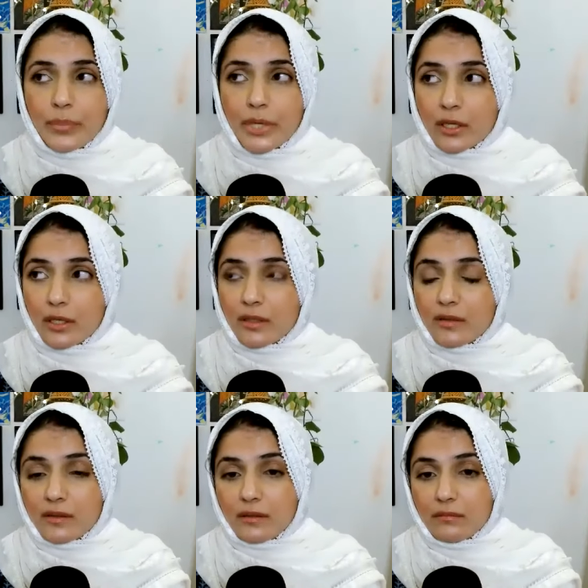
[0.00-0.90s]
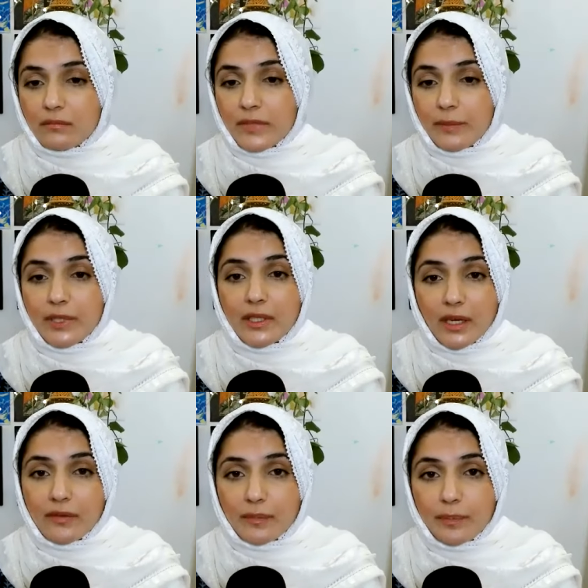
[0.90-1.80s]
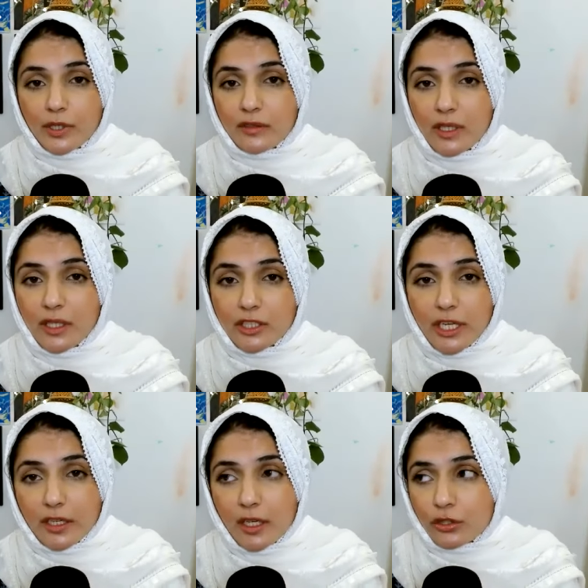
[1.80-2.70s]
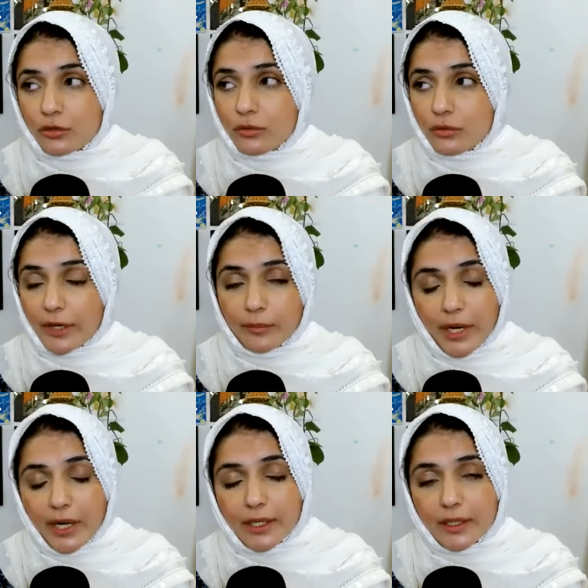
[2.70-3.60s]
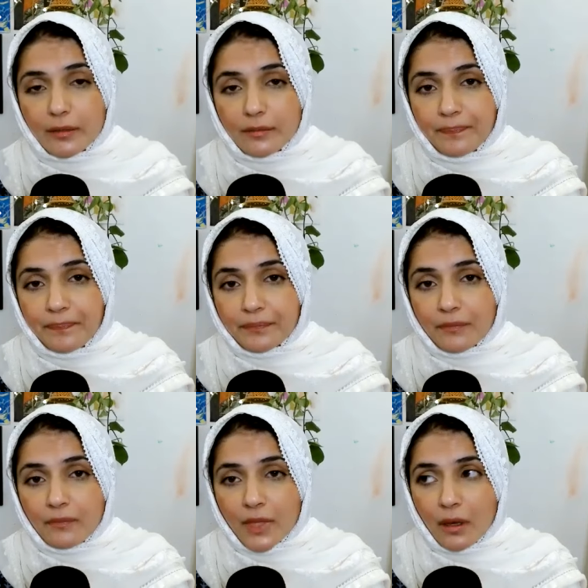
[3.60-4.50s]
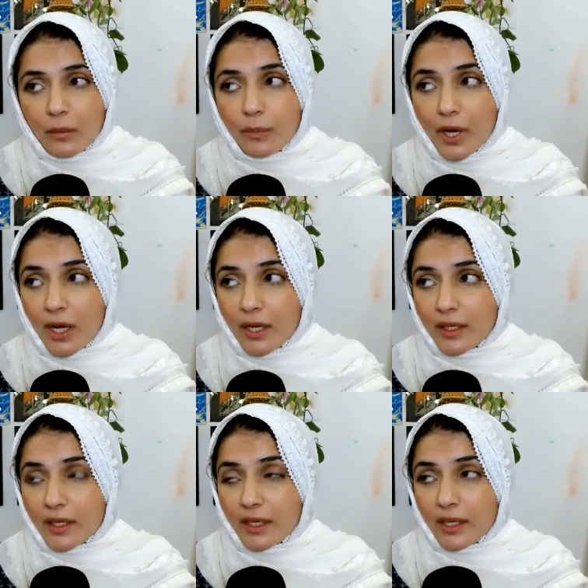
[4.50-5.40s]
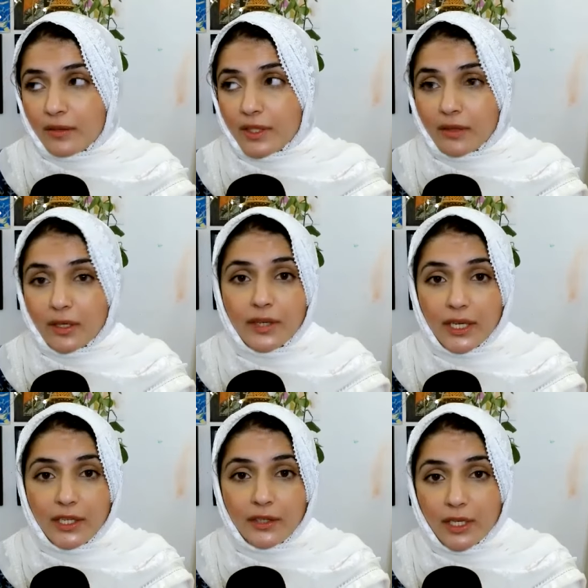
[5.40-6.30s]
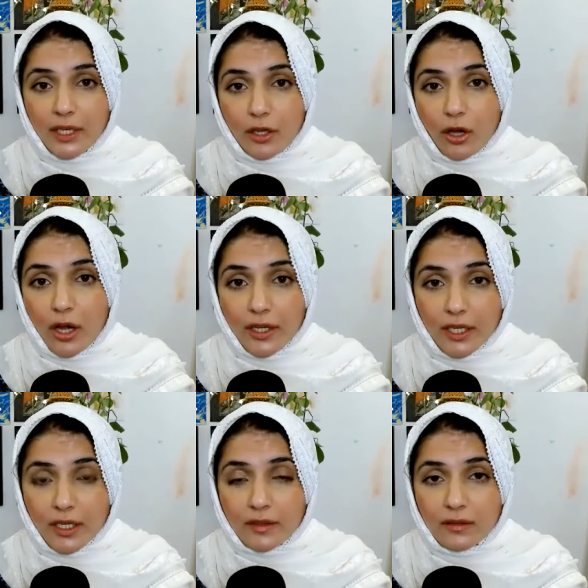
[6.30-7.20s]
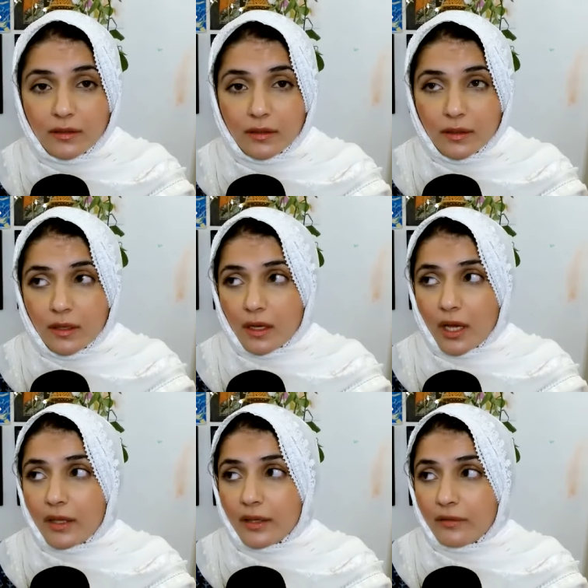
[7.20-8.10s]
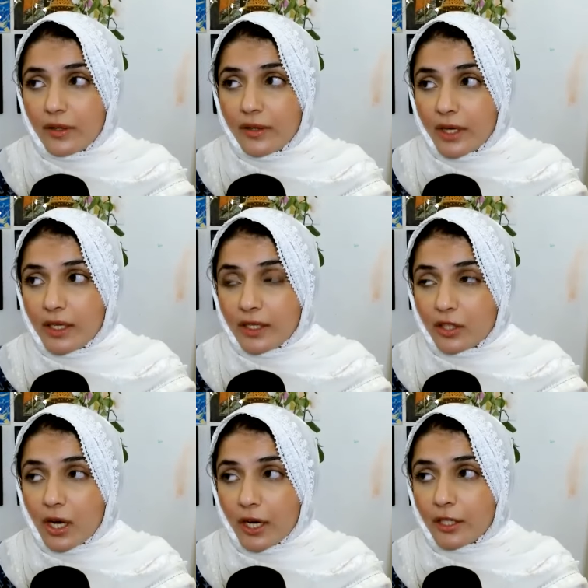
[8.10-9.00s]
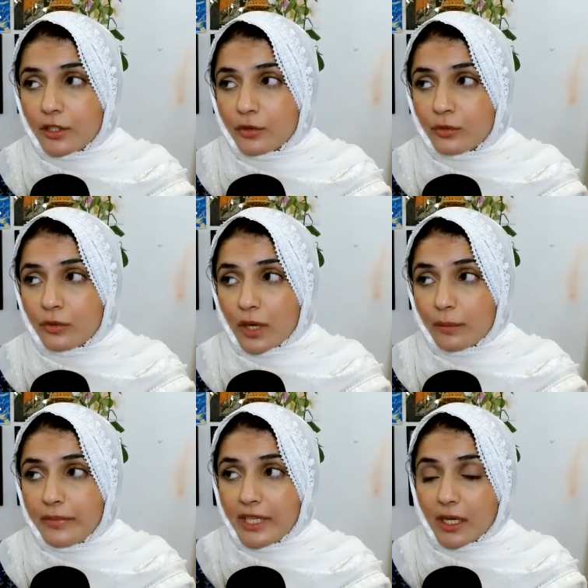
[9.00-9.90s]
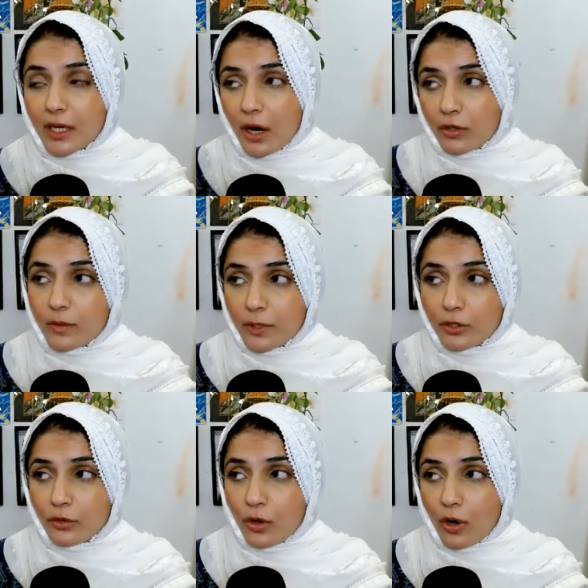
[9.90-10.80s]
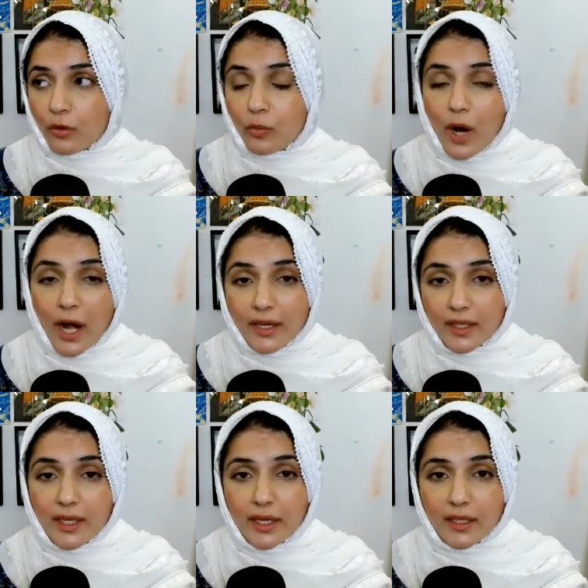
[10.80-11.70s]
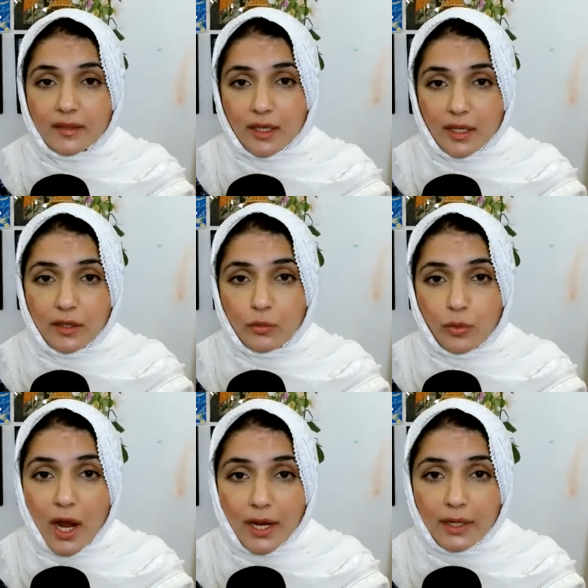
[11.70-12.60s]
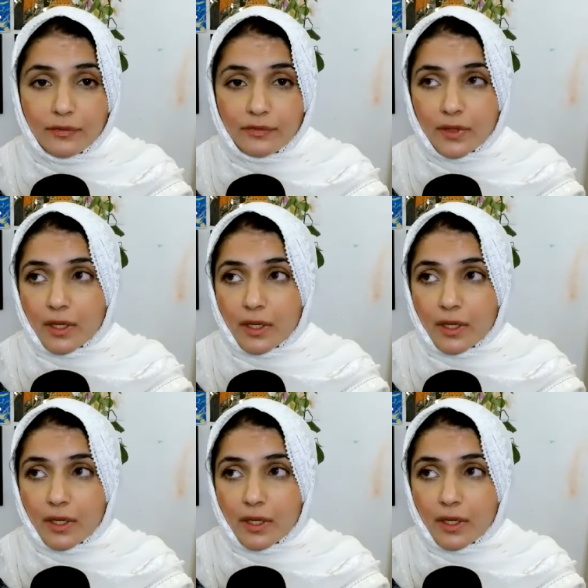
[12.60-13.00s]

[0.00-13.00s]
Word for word: because maybe they have a personal agenda to get married but if they were really really honest and they were really trying to be accountable to god why are they getting a second wife